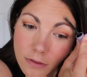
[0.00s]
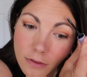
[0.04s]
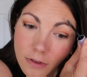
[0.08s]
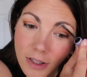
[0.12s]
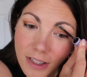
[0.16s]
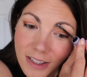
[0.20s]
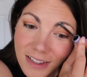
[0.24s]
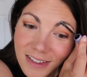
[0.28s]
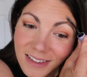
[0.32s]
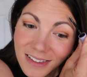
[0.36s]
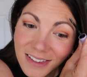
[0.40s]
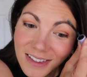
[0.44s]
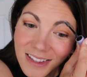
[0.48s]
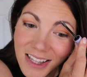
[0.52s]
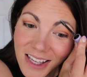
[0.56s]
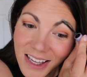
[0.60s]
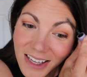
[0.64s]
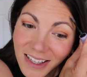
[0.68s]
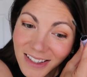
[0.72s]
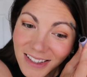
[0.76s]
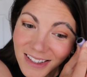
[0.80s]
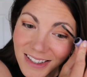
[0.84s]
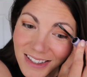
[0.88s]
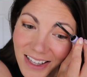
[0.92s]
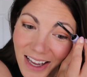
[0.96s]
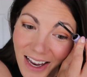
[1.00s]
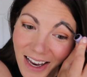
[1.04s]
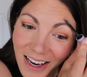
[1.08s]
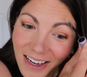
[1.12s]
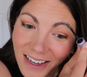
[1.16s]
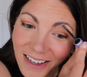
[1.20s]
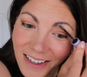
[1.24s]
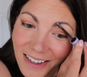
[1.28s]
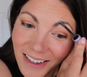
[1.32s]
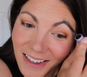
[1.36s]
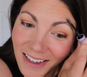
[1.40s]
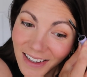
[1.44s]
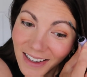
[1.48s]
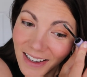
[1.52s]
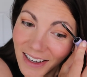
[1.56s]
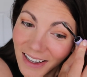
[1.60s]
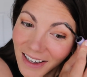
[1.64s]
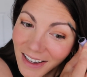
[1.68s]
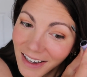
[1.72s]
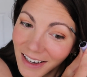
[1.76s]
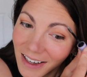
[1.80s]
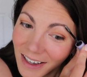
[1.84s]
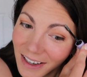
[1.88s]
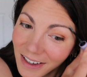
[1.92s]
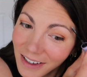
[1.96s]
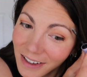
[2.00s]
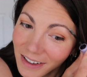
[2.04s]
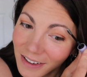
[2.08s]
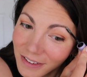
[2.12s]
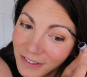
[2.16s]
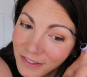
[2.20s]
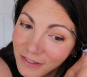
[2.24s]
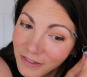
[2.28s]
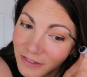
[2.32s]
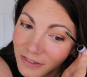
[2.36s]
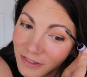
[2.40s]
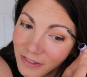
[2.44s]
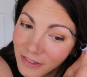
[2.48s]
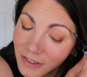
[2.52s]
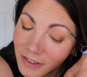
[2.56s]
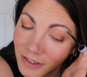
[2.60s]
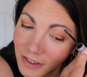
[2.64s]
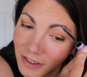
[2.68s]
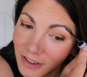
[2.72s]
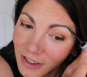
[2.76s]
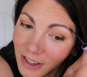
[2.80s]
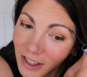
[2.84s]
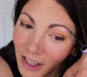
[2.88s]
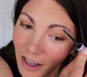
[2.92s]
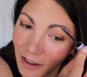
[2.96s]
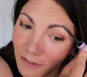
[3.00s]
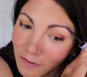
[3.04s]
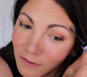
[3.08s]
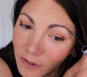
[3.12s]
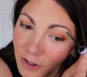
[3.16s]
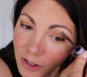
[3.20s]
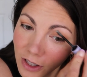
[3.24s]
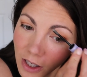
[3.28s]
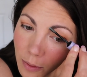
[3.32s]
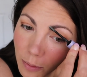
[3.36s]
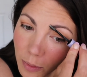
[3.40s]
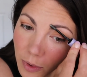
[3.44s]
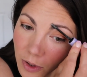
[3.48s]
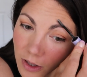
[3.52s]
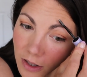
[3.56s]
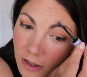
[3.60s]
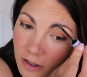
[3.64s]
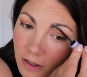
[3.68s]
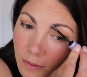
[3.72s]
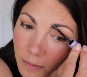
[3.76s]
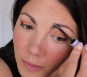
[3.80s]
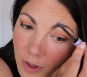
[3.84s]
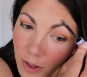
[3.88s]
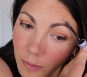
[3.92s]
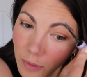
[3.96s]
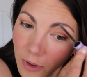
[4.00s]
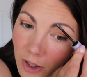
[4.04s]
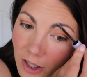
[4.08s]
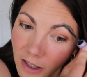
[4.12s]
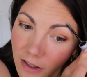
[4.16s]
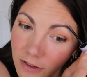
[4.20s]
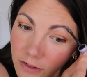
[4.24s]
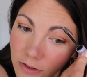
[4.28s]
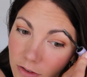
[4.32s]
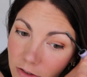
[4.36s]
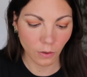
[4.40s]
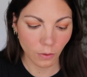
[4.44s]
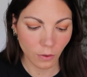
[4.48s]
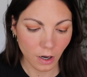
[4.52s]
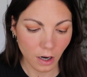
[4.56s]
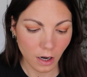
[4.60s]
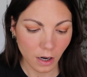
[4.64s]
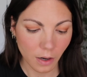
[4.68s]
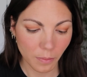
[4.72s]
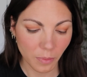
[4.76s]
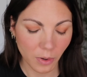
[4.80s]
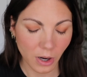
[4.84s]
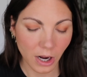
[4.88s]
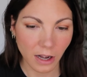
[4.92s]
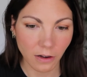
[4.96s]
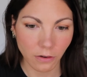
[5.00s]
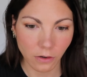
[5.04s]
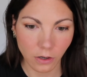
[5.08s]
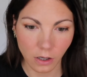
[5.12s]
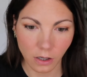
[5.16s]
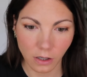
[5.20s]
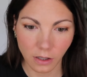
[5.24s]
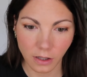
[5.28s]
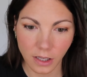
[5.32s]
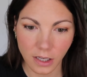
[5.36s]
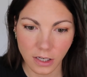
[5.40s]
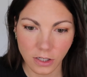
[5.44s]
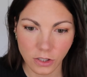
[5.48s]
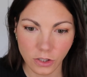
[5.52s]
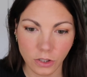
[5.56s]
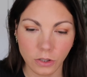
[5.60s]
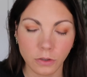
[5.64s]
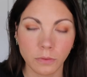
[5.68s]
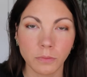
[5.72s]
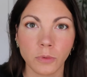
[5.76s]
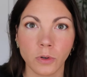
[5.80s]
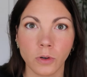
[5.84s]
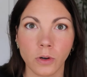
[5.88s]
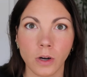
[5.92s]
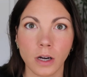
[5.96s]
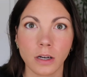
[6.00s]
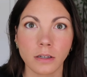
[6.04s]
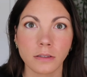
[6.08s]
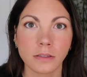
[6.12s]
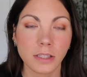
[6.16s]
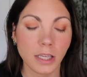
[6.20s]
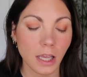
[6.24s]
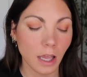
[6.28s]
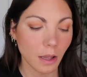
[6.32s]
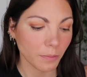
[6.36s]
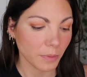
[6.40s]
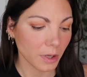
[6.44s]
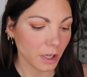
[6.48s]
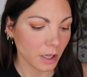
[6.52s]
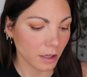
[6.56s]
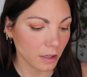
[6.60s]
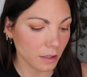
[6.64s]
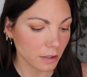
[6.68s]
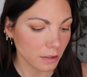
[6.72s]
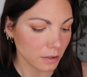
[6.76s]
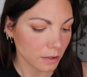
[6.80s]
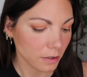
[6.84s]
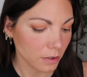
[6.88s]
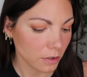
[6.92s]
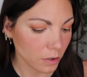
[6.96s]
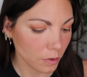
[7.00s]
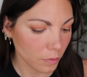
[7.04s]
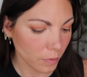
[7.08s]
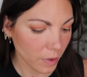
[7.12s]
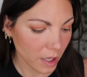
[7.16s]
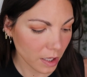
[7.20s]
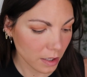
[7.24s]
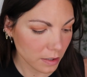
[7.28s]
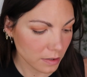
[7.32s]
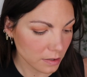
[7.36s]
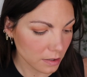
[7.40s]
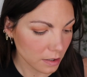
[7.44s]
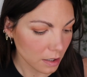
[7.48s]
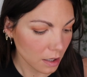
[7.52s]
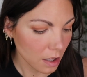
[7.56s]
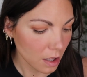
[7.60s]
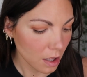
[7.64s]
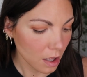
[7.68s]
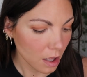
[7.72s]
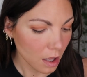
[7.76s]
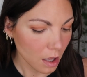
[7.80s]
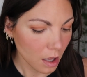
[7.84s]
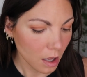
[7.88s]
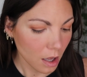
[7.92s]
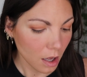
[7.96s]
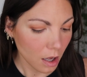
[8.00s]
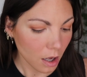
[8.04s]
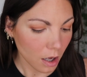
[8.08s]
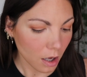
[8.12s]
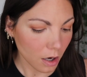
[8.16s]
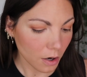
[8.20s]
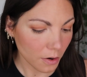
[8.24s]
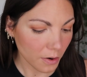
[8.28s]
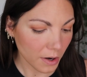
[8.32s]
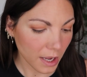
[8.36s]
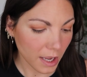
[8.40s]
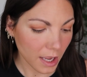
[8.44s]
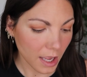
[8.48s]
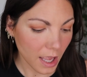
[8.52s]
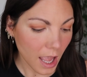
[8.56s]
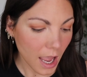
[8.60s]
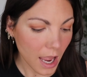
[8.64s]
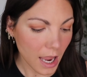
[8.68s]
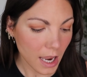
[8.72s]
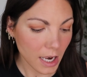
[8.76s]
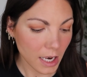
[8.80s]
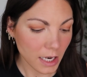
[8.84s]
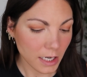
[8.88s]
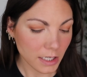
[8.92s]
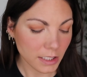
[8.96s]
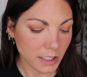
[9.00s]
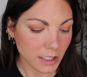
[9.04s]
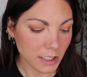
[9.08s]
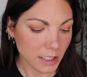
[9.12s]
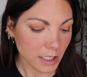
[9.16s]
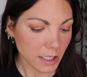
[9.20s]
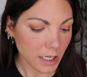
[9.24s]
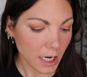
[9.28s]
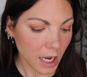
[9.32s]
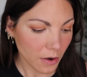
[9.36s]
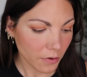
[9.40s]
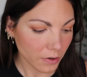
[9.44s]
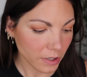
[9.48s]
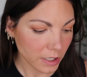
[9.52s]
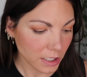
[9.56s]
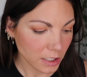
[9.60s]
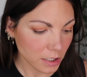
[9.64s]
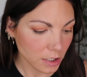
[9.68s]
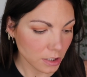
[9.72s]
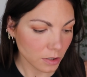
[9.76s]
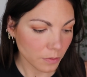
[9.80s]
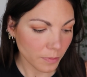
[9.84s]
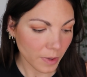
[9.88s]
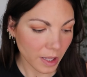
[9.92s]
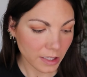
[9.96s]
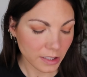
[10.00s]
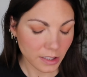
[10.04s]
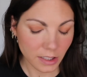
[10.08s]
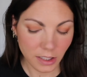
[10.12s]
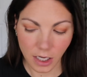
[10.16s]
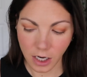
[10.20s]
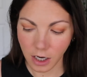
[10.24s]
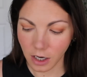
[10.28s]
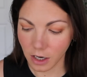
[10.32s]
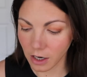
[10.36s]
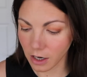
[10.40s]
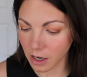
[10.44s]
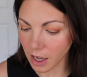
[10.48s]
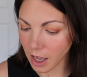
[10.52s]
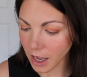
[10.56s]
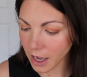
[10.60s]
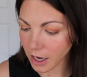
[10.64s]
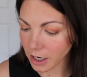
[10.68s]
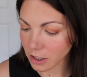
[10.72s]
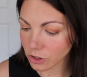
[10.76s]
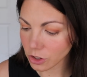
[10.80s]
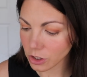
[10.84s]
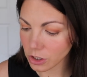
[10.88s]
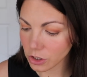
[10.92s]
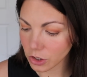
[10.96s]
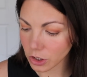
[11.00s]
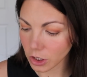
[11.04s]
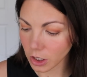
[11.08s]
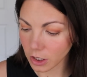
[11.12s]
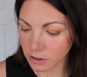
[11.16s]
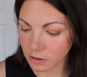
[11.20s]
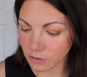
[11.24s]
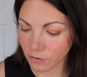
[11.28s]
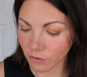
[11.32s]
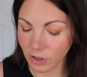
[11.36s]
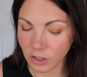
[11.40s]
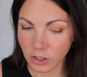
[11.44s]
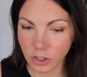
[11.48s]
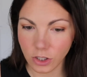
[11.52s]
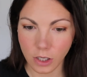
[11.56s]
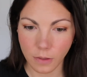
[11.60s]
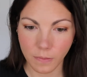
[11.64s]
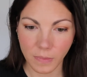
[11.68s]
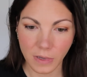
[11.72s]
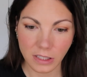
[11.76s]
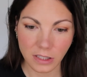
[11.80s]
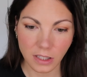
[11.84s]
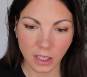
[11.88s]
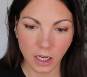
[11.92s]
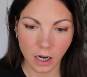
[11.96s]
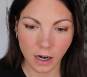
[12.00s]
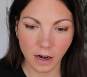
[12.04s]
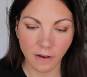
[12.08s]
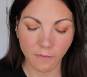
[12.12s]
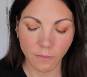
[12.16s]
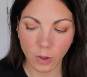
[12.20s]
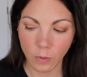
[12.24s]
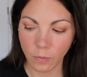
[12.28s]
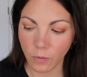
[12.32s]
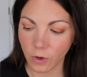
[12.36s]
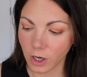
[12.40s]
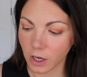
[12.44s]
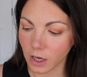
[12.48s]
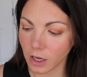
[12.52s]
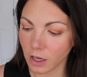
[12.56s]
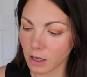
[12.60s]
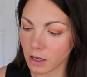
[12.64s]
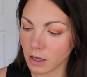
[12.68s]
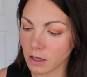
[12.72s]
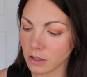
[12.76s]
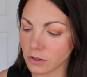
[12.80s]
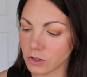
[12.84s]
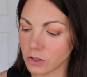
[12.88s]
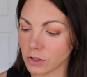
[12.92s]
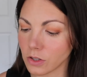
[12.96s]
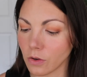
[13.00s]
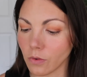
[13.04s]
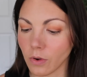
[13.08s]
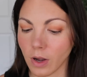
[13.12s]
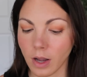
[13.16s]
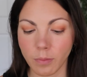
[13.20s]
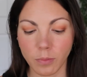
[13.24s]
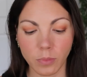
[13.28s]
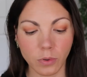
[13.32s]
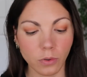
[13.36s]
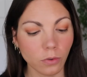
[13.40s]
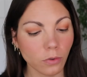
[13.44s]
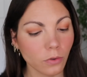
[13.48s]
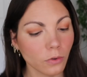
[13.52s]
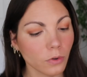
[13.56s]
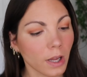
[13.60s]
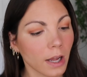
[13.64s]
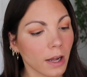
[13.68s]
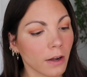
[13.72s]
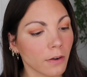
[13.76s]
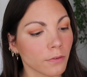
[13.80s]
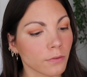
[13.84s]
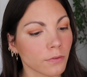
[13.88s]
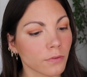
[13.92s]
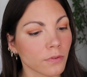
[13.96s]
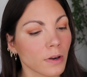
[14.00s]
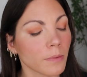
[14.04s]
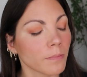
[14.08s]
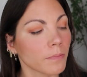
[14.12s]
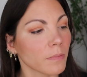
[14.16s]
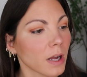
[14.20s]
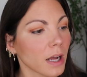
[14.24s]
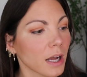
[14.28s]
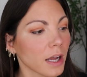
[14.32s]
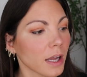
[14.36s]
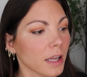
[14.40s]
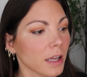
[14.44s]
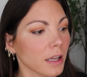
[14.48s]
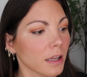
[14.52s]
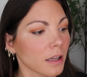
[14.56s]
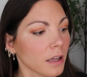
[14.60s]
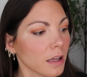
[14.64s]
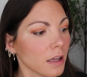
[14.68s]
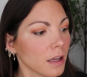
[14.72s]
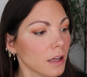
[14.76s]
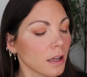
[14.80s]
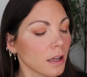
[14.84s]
this is the extent of the effort I put in on my brows. If you are a brow girly and do more, tell me your ways. All right, and now I need to do mascara. I actually just finished the mascara I've been working on. So I pulled out from my